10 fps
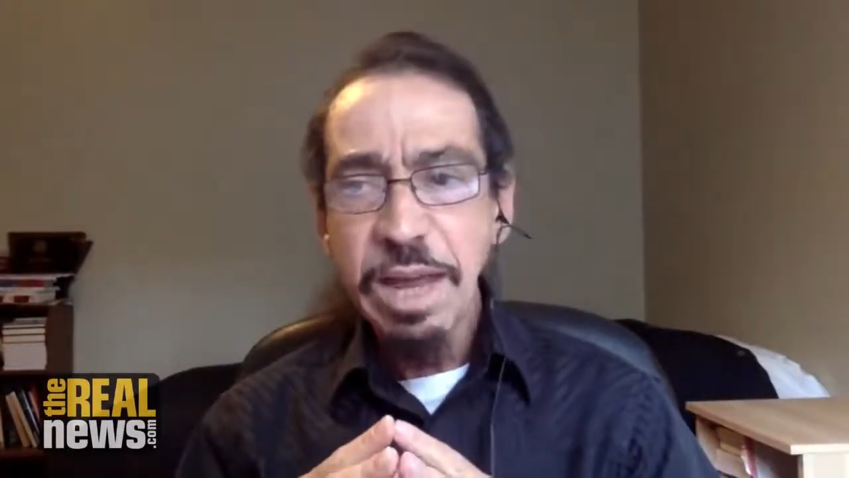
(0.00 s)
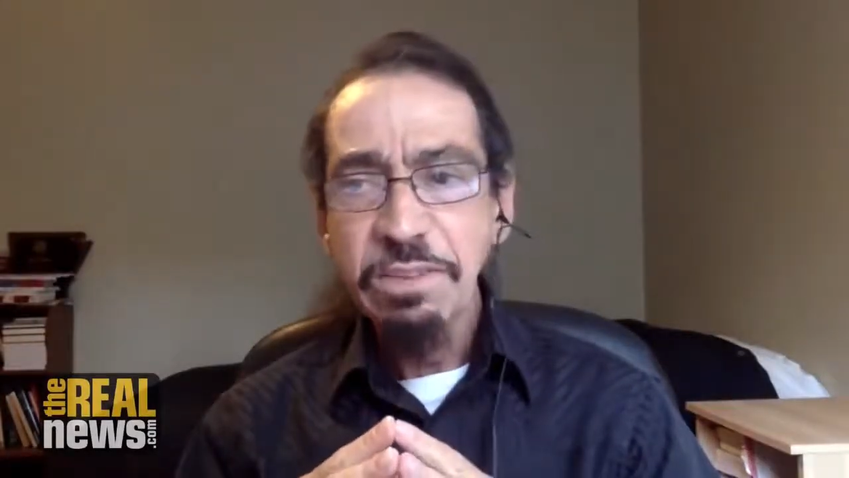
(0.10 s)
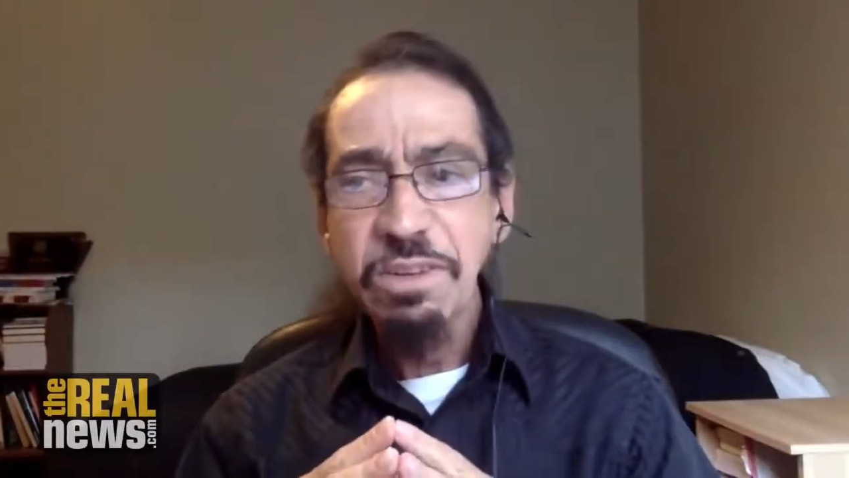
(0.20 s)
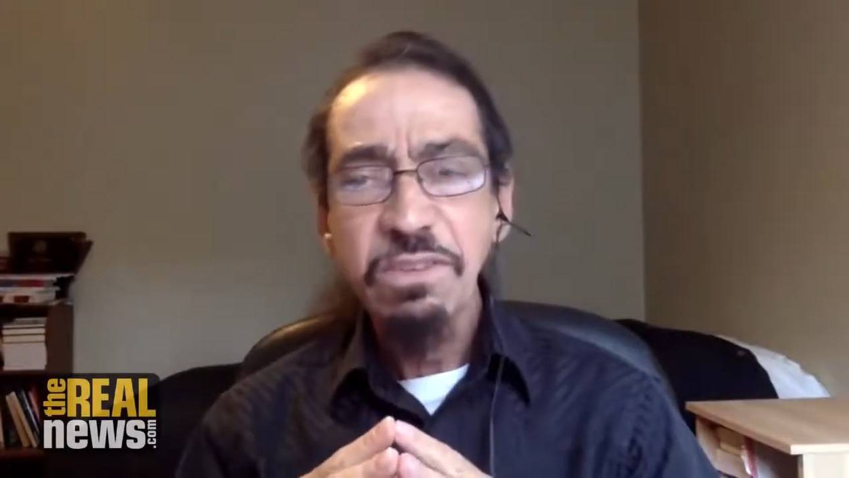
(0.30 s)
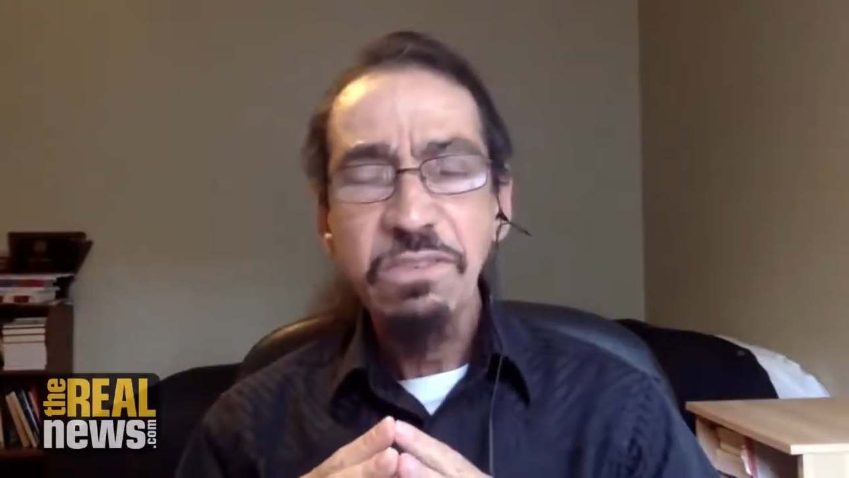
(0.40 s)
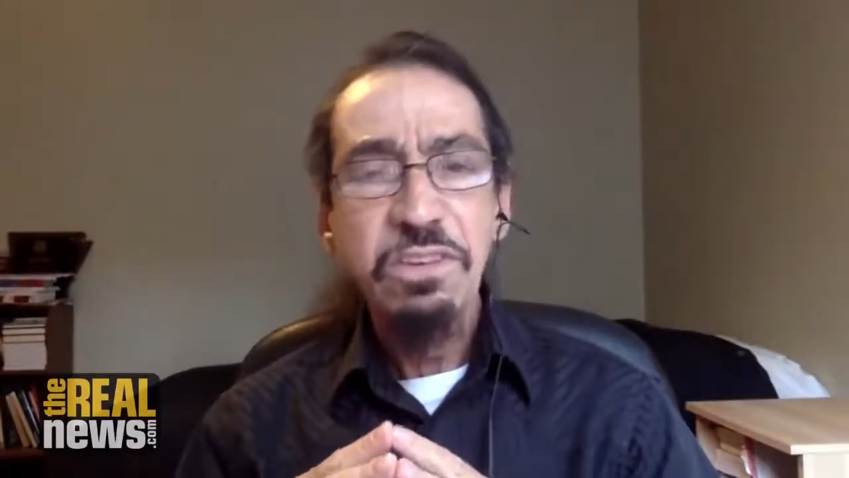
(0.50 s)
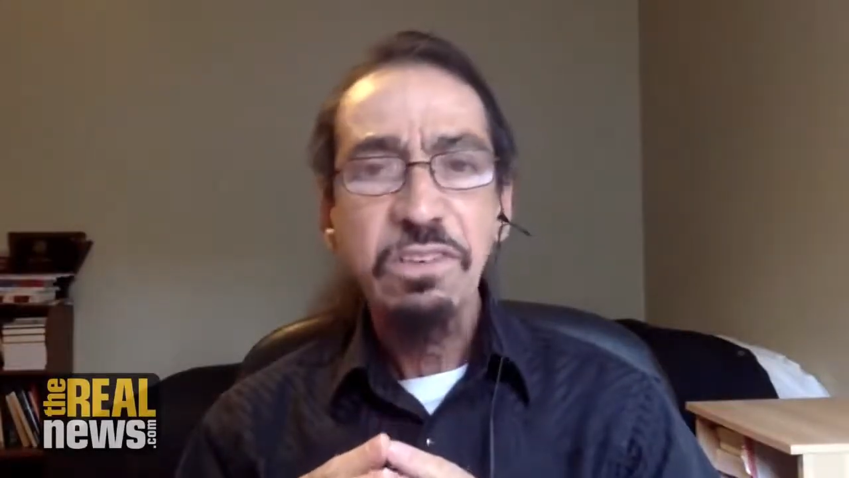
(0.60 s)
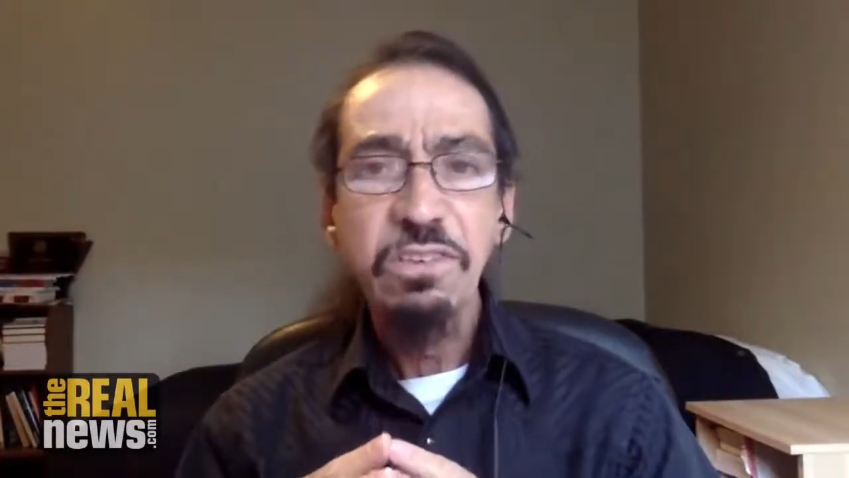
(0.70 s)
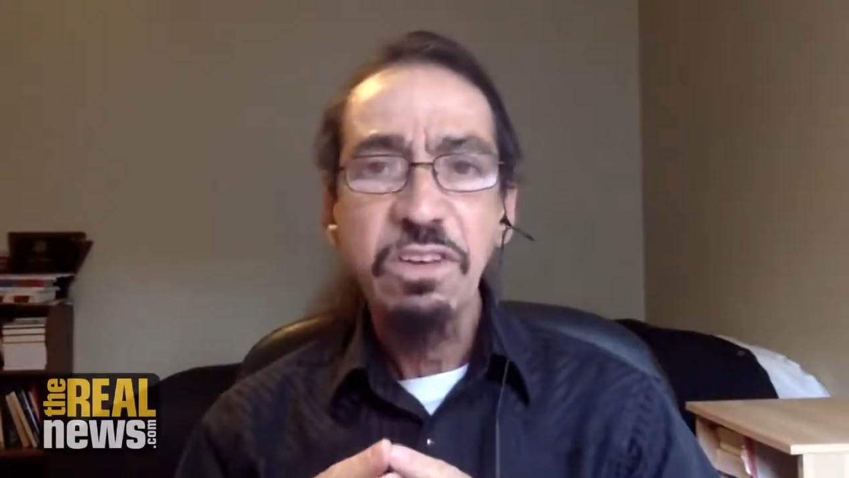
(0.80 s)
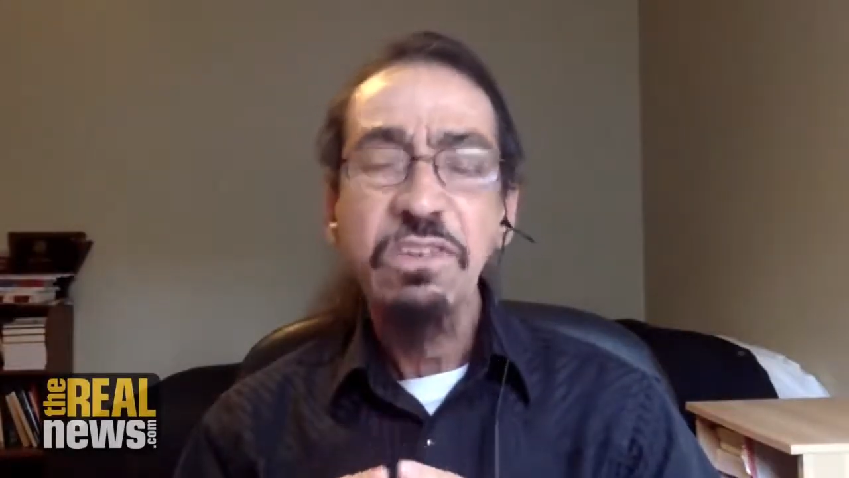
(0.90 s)
the
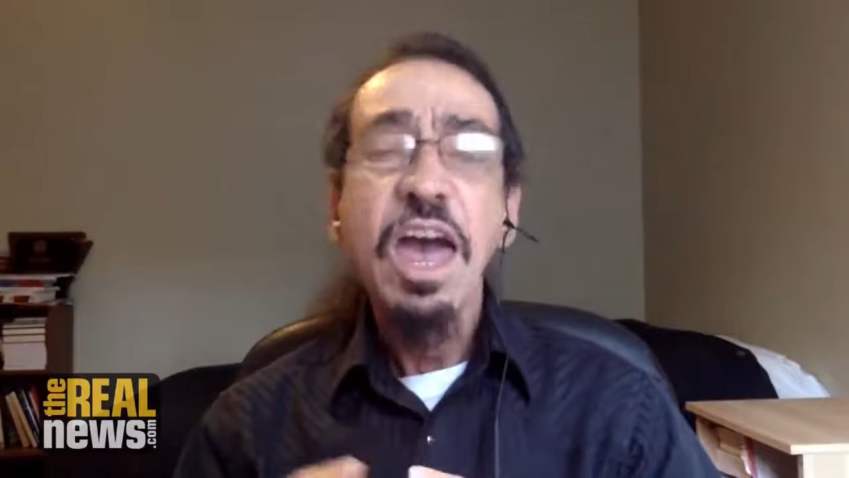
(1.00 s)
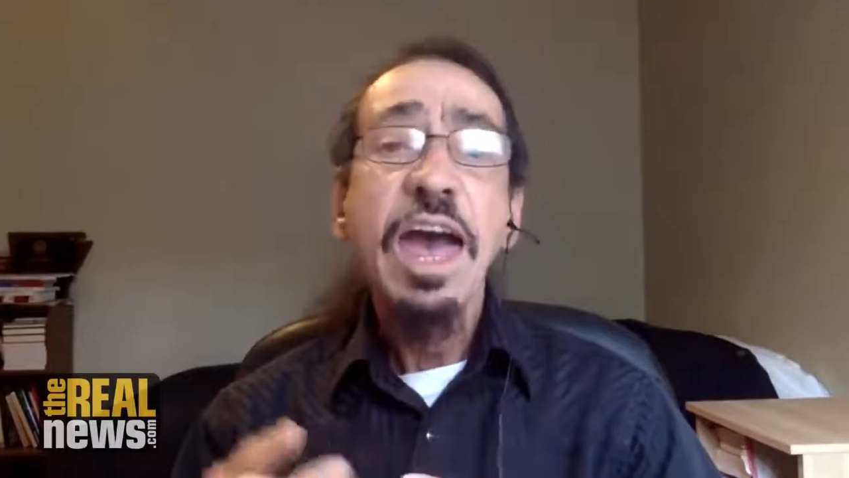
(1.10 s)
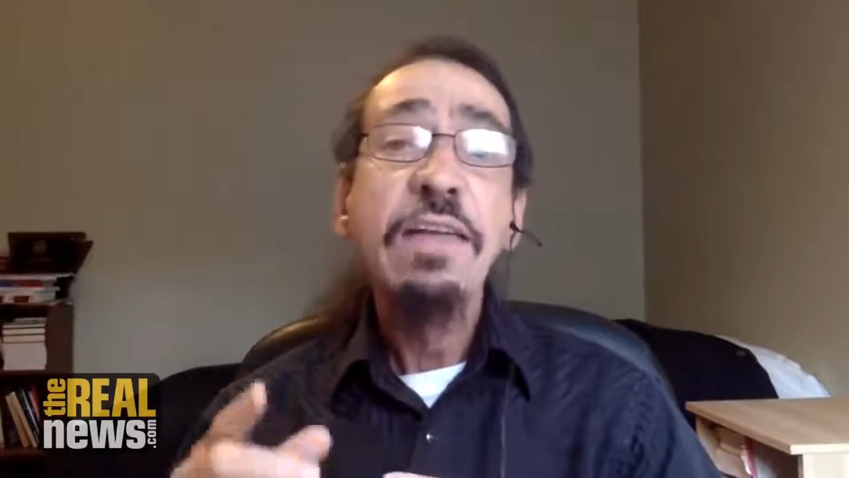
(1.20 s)
1960s,